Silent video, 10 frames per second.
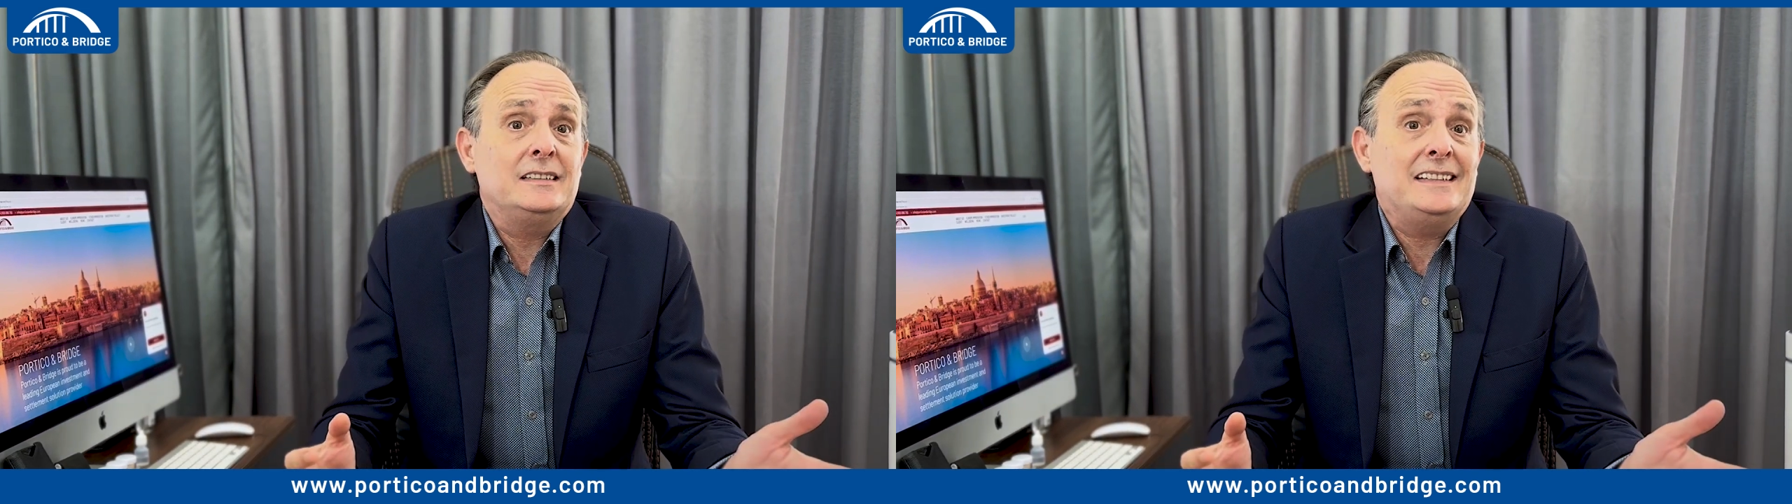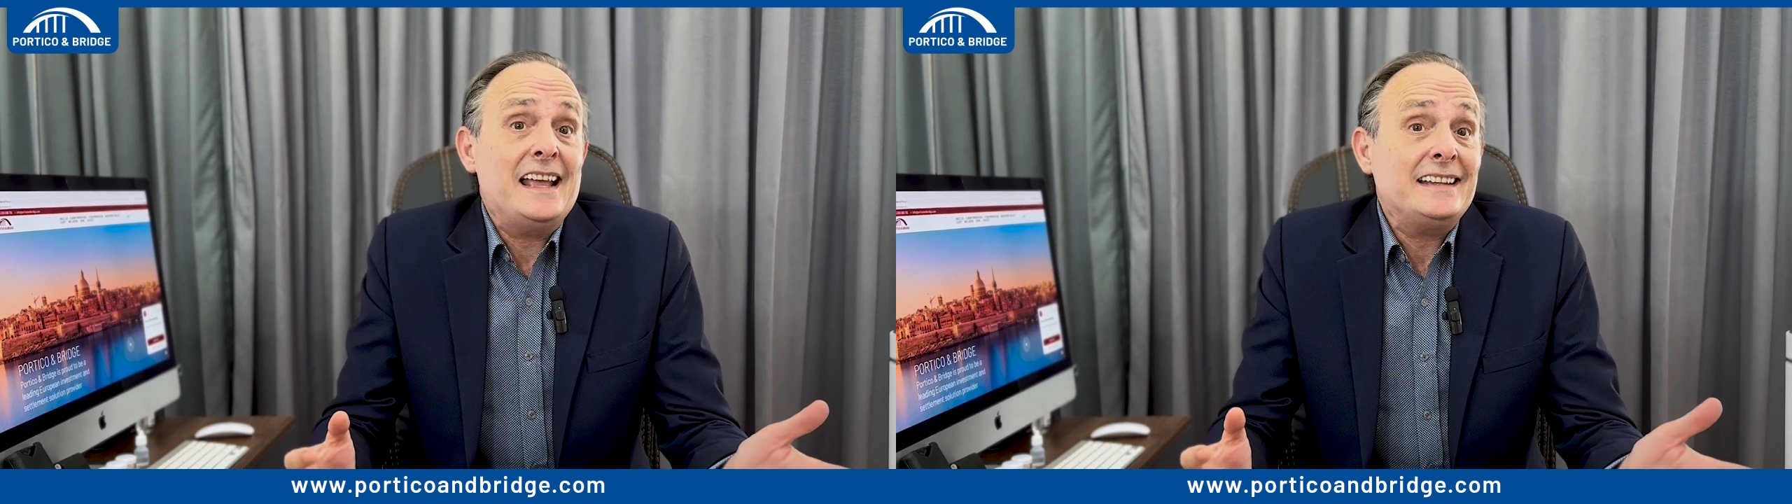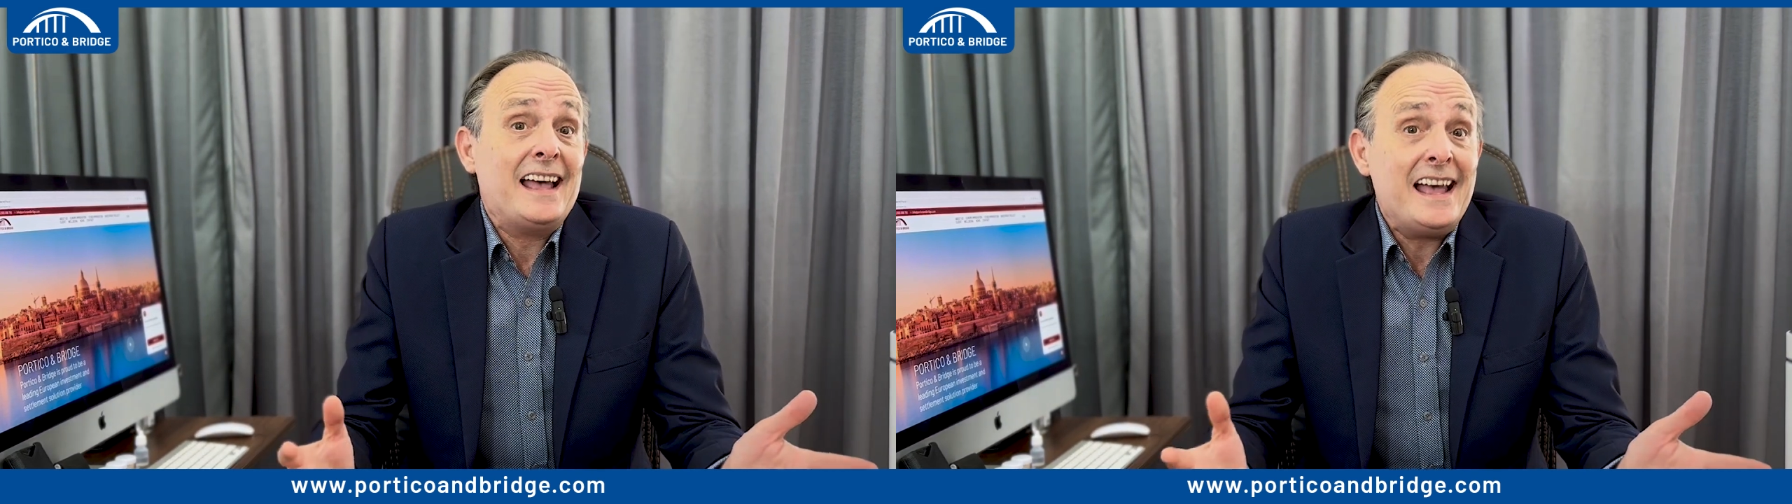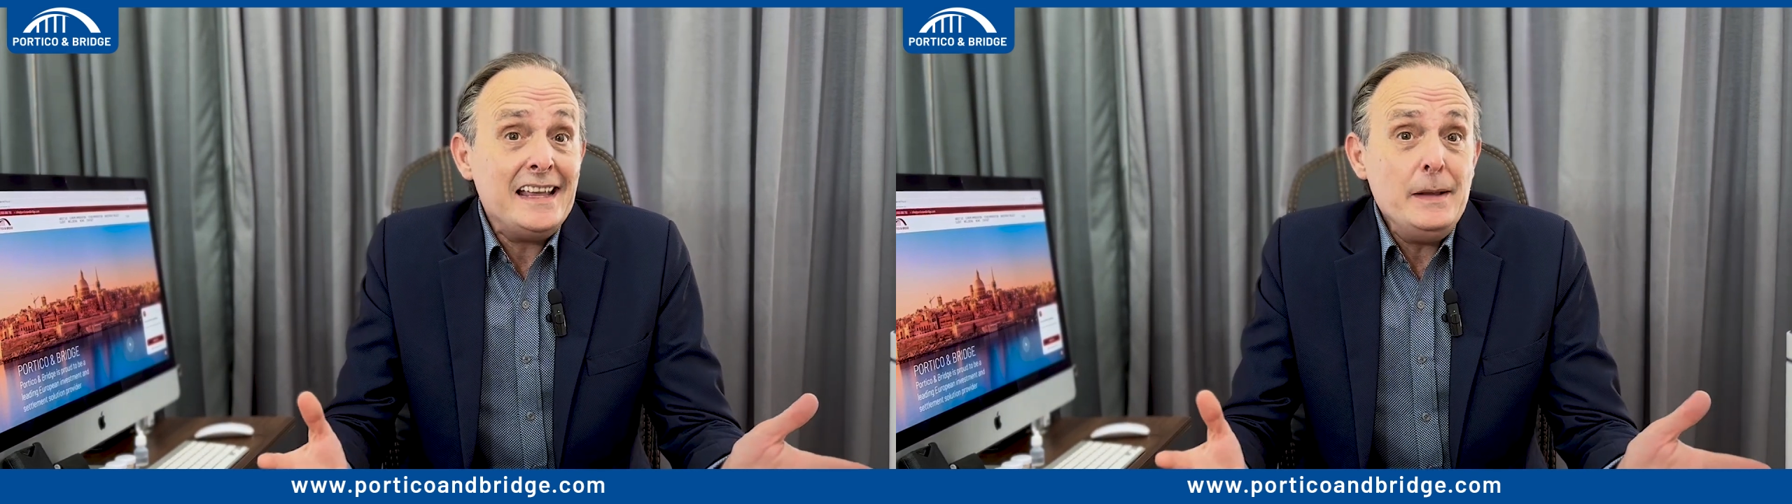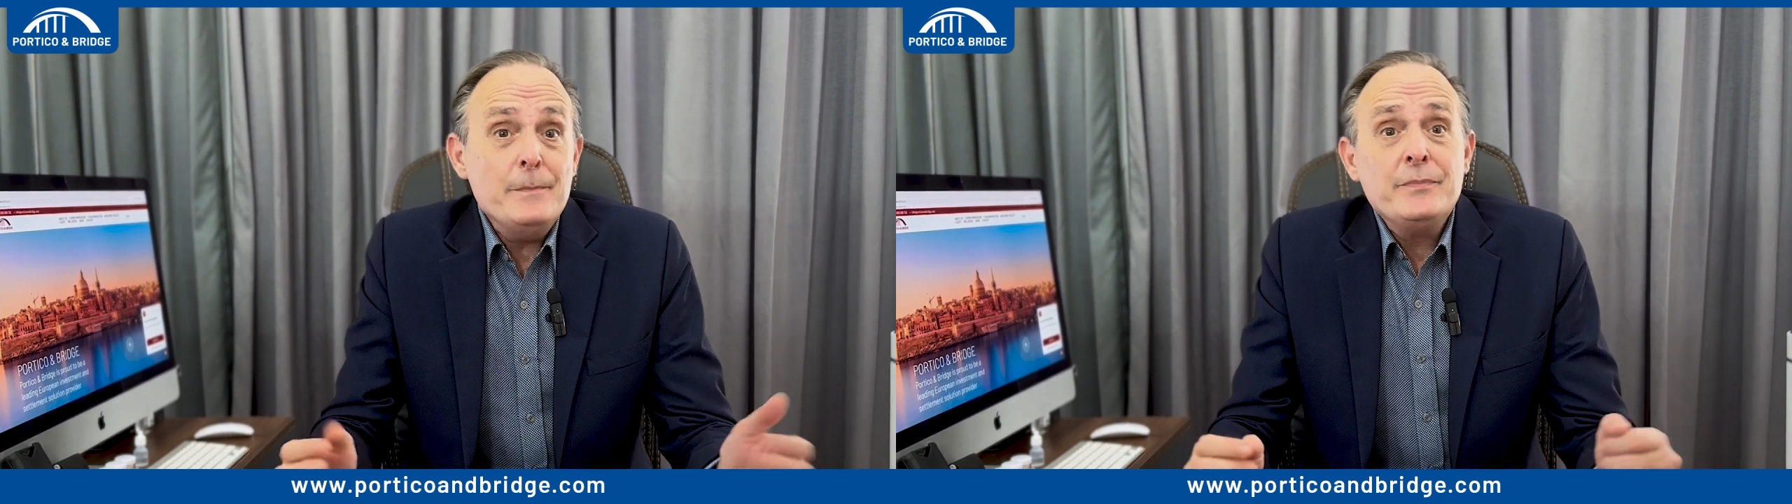
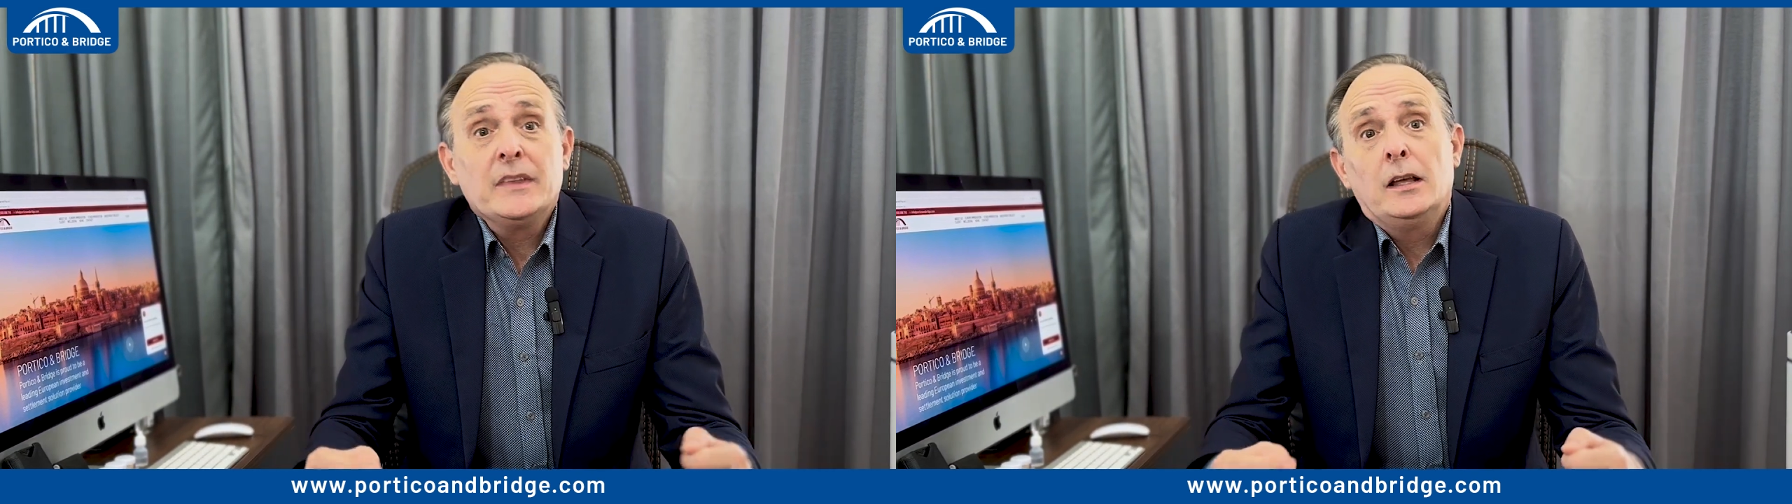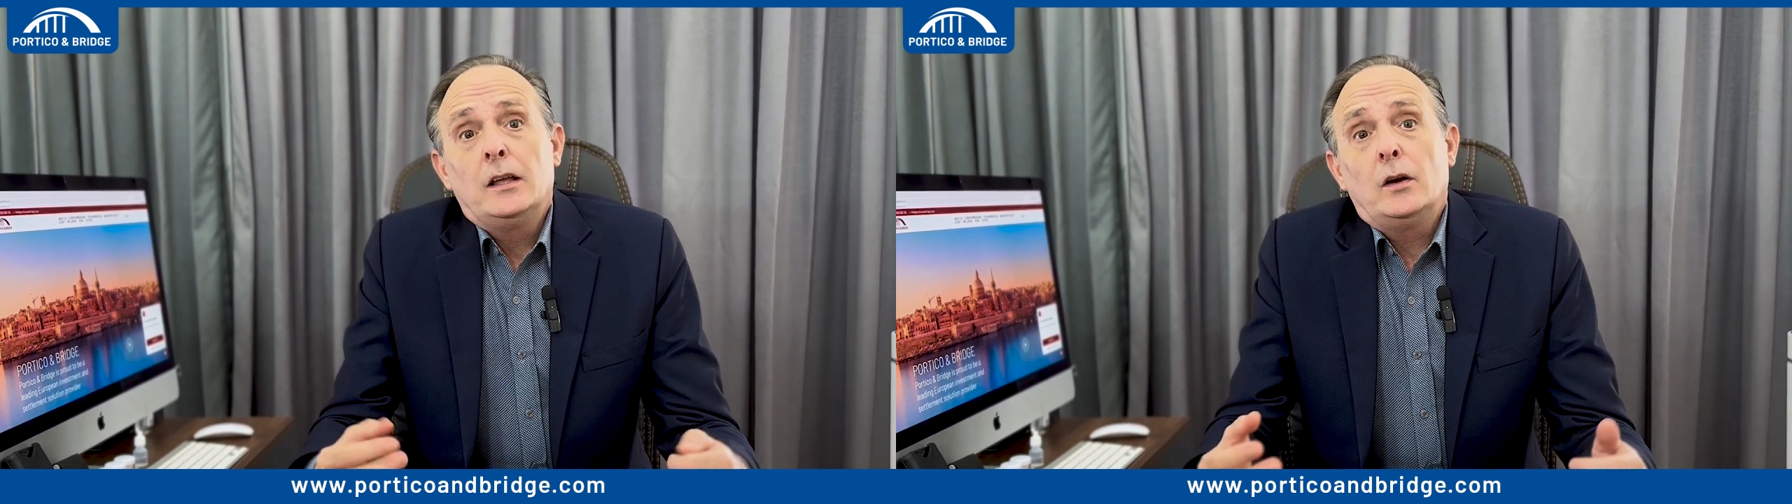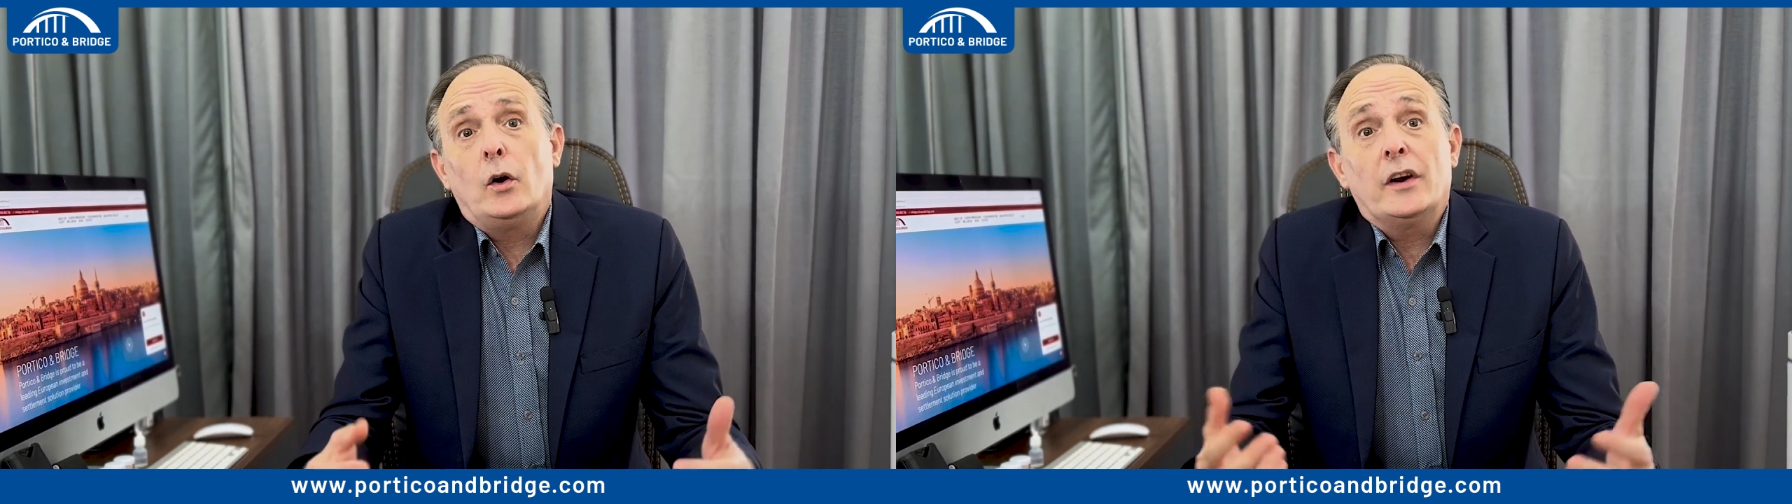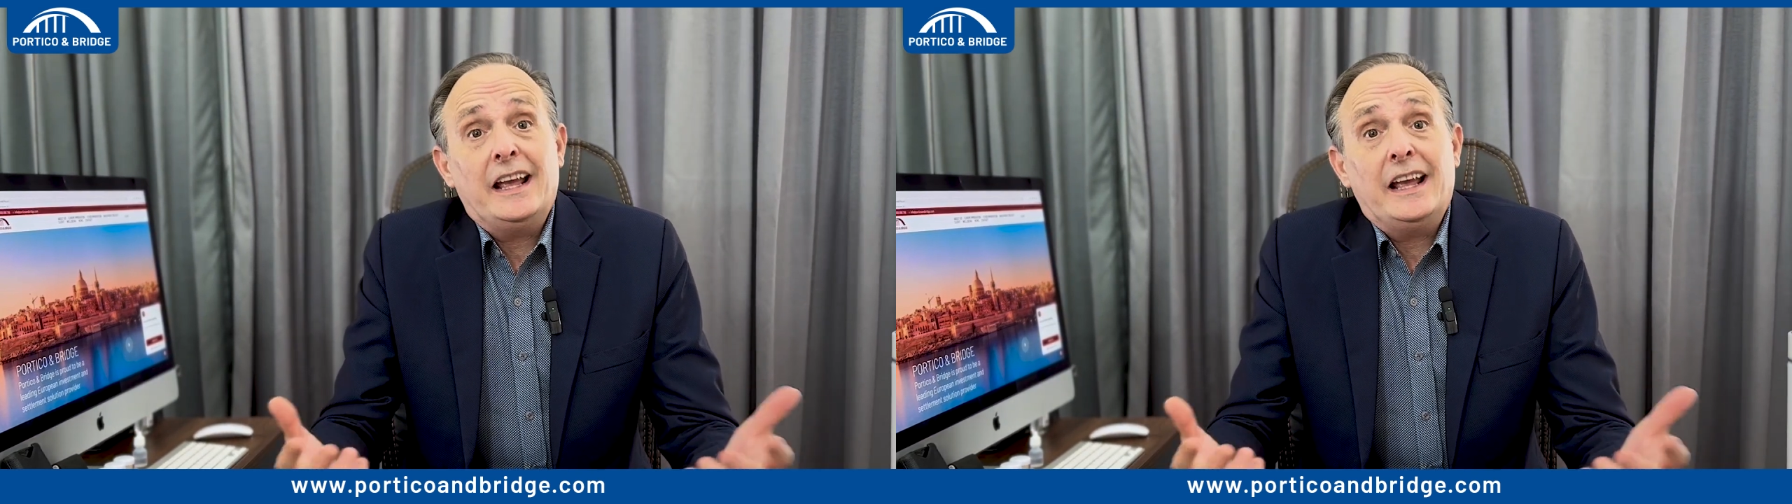Dedai or